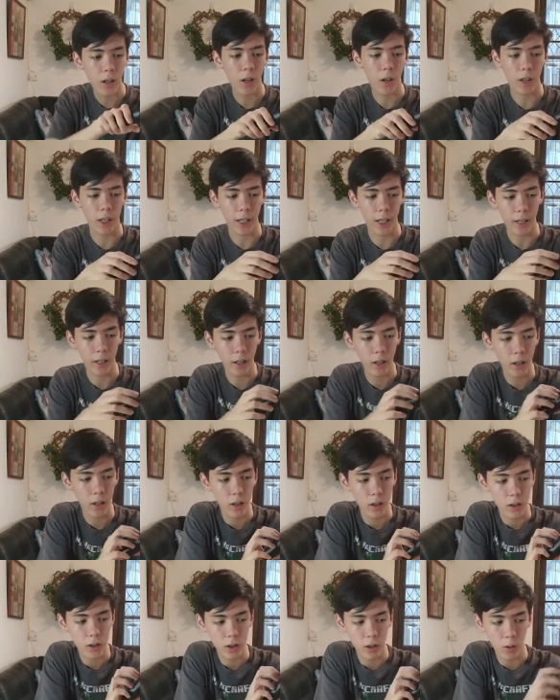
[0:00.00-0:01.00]
Okay,
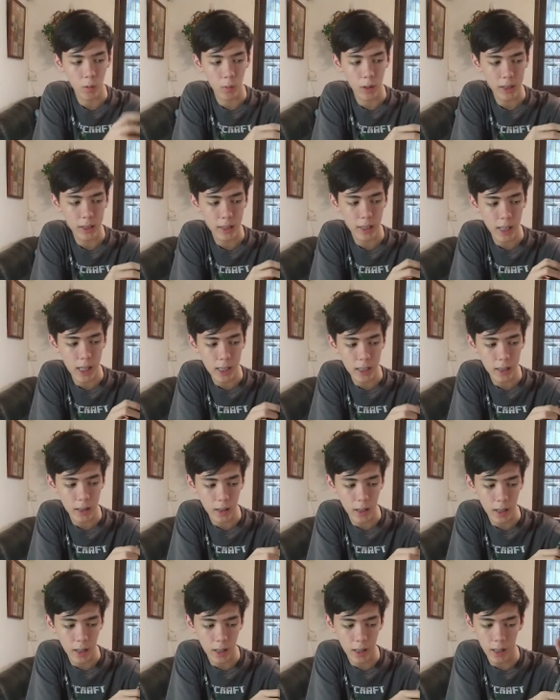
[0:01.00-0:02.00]
so once that's
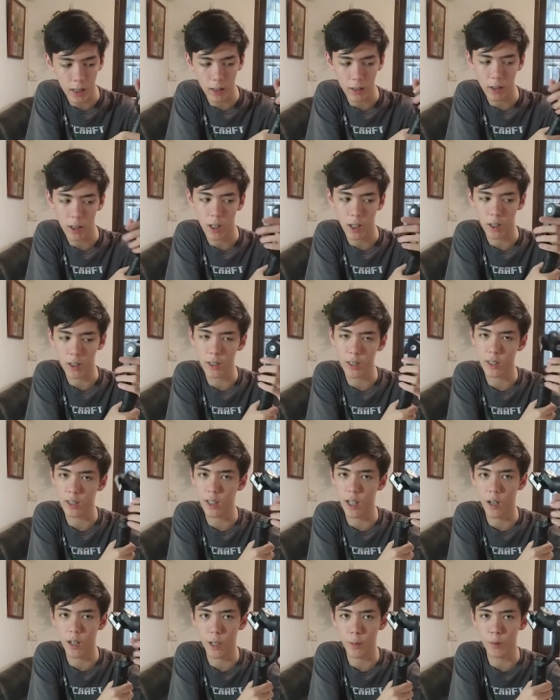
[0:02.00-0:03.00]
uh, unlocked, it's
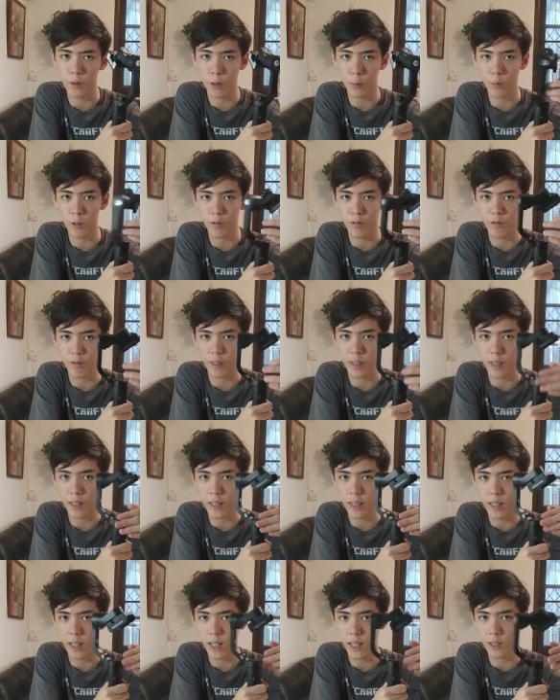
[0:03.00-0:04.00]
now able to move
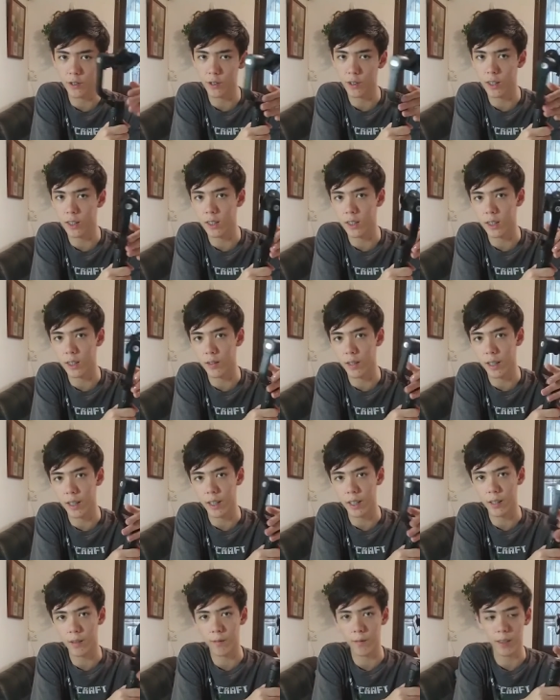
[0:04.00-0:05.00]
freely, as you can see right
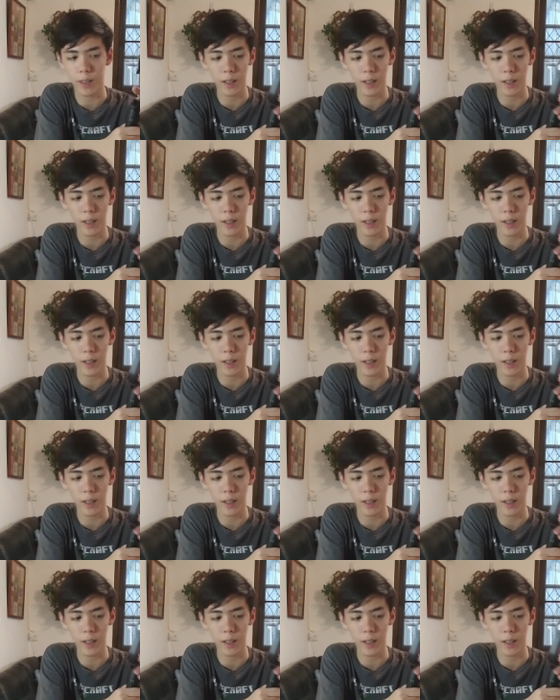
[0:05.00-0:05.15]
here.